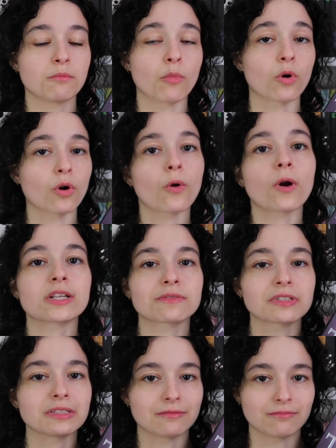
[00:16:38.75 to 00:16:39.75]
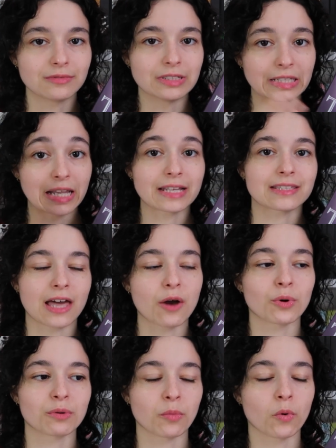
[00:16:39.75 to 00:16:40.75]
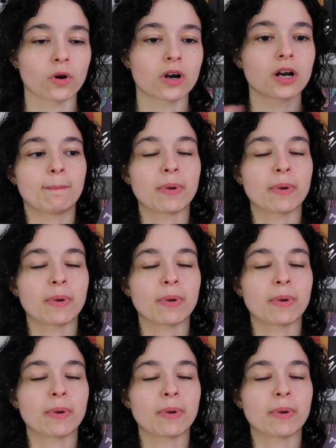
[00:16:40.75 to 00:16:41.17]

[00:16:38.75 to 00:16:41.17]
more or I definitely like that one more,